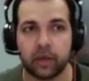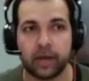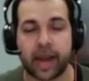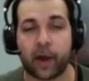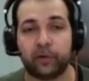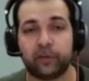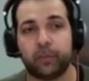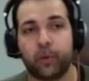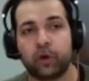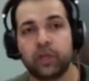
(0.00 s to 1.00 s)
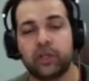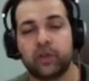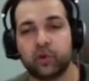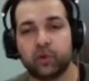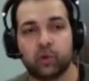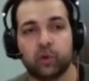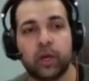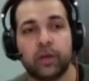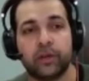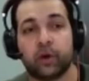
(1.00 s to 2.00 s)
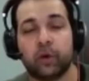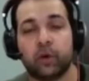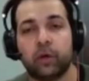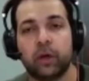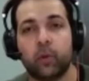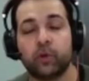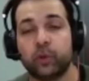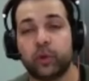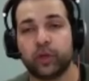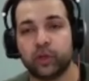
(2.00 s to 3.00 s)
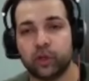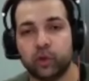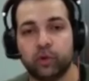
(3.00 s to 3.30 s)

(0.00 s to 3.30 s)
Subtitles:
Now, it's important to, what you can do,